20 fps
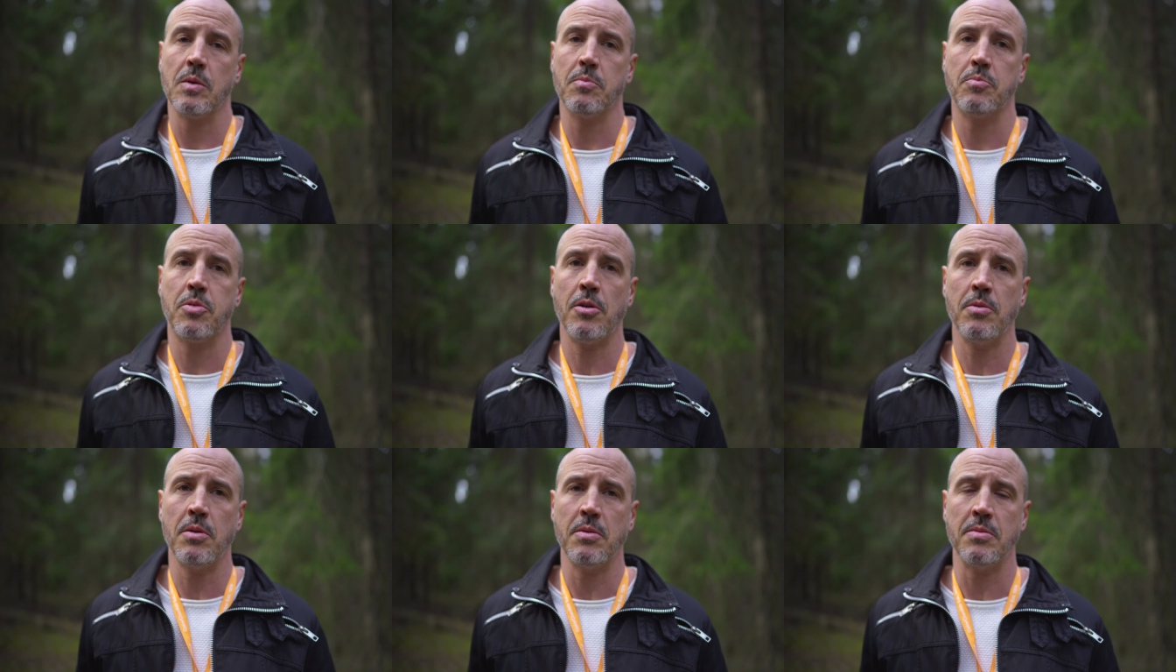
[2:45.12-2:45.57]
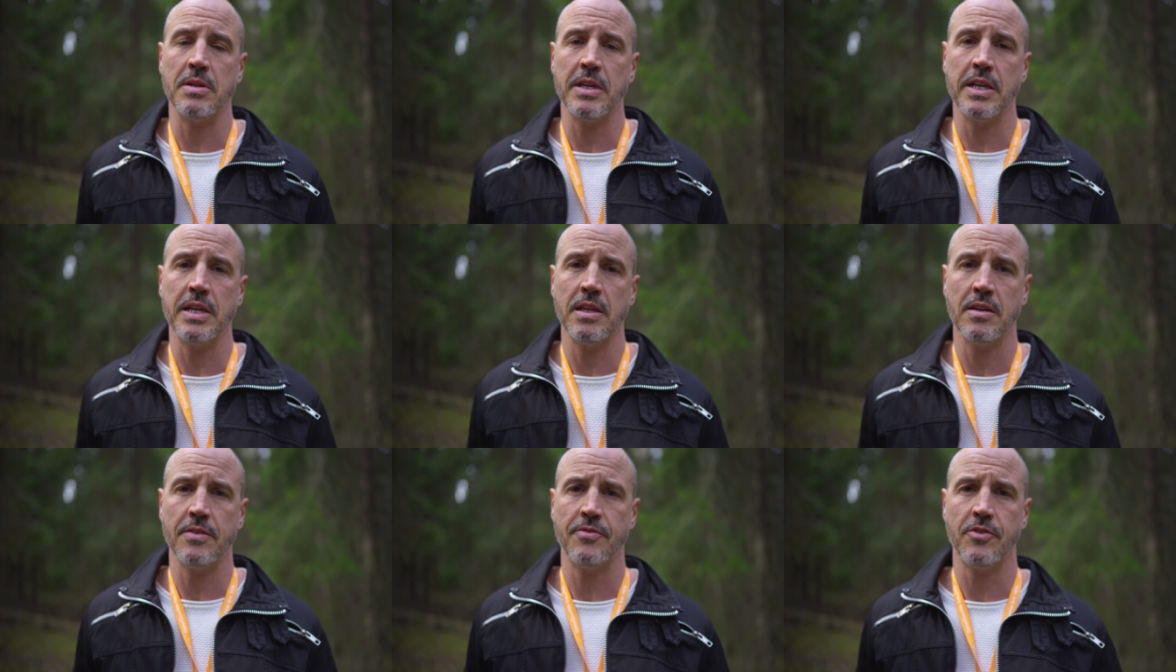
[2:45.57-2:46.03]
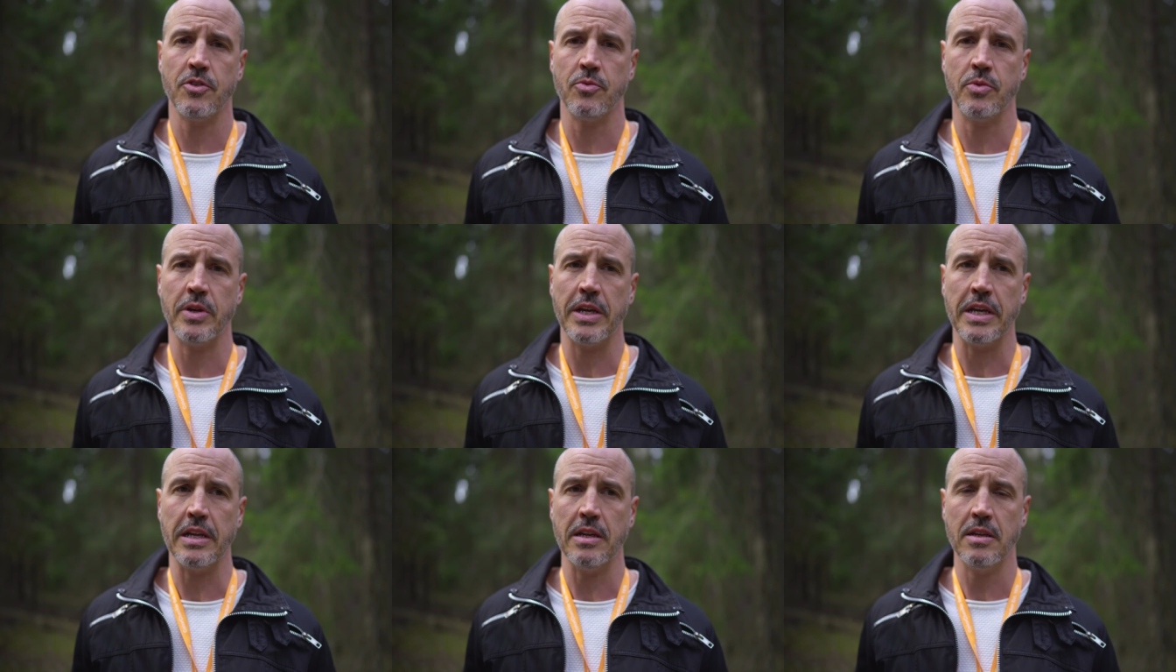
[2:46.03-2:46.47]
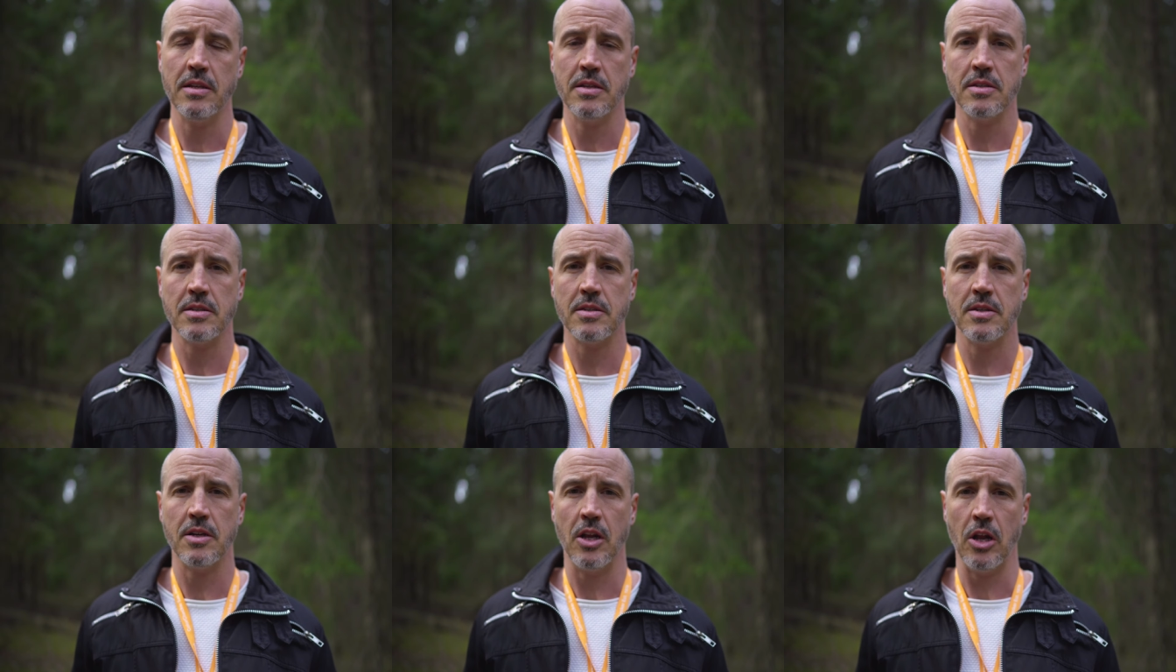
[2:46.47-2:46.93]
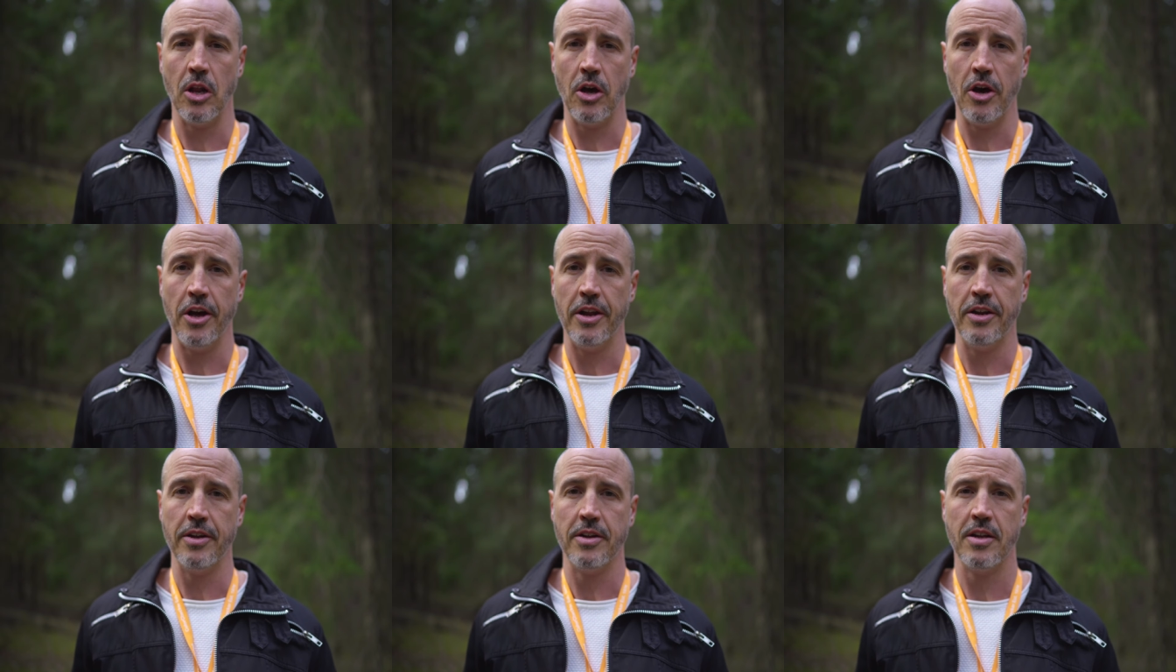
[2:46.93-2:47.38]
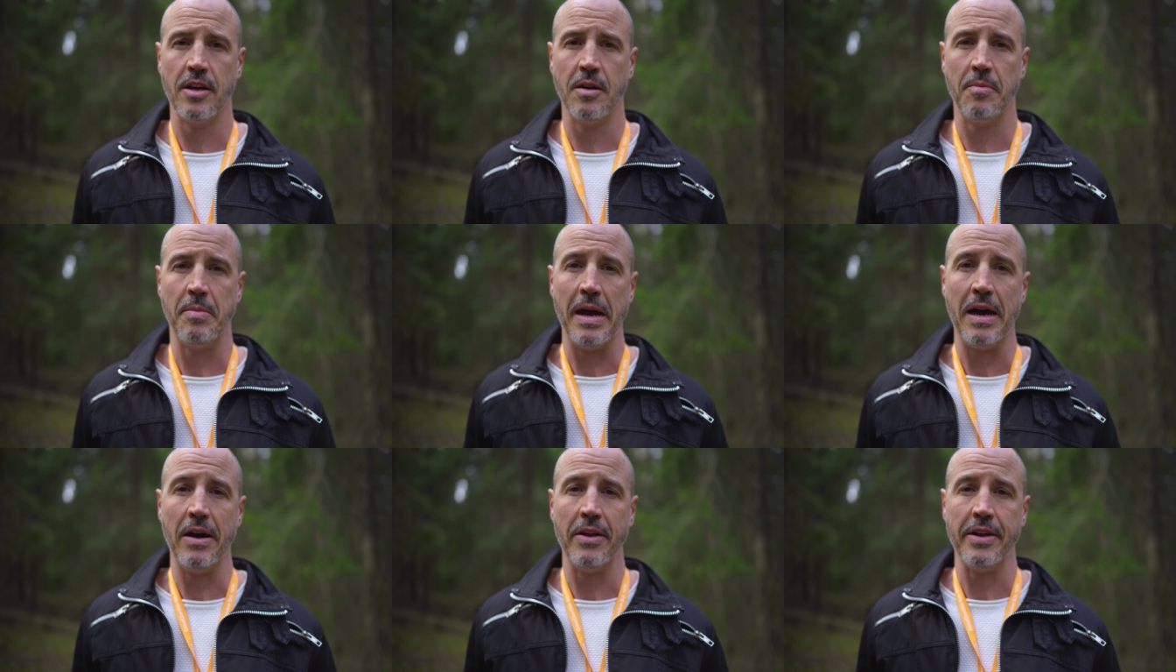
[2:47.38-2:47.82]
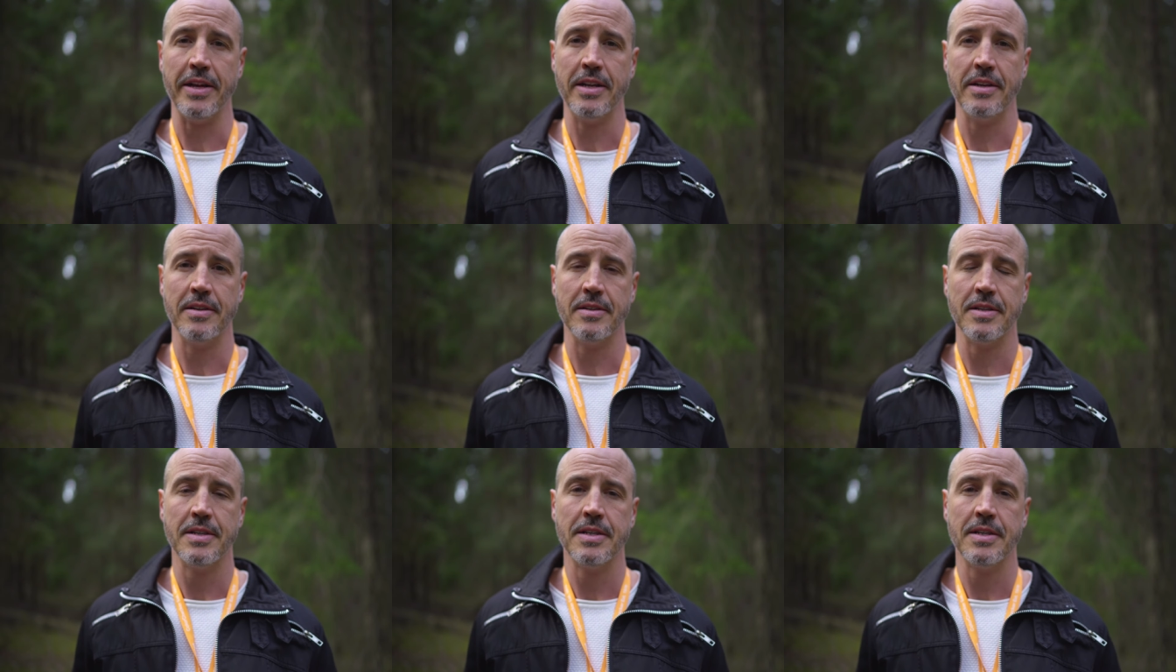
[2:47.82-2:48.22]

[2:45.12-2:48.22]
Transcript: Probably, if you read a lot about it.